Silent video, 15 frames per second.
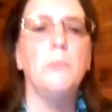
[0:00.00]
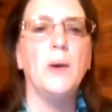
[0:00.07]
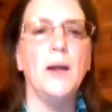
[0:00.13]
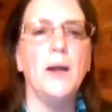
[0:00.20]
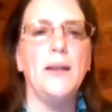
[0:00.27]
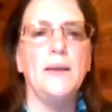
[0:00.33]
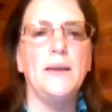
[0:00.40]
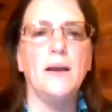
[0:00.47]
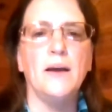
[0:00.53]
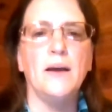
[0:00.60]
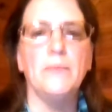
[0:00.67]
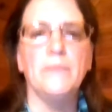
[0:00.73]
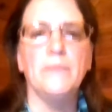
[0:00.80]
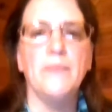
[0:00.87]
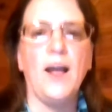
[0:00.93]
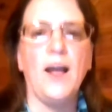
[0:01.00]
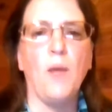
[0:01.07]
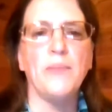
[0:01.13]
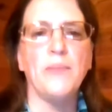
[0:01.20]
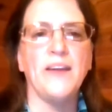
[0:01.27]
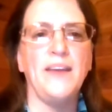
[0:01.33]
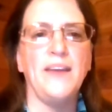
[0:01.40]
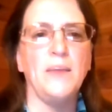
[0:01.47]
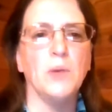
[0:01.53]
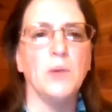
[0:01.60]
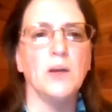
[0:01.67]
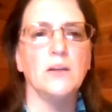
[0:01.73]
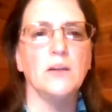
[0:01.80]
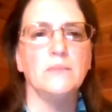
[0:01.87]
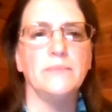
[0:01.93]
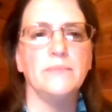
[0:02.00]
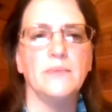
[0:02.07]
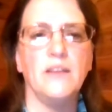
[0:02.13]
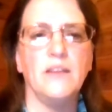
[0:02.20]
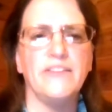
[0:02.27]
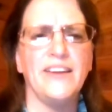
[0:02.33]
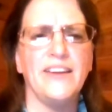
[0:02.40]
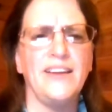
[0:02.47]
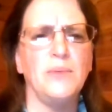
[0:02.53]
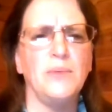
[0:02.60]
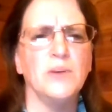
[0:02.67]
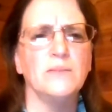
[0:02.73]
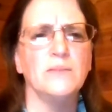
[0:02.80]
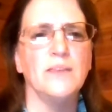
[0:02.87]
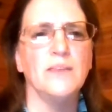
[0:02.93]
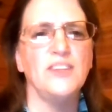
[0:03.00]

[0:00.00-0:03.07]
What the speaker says: But help thy neighbor. Love thy neighbor.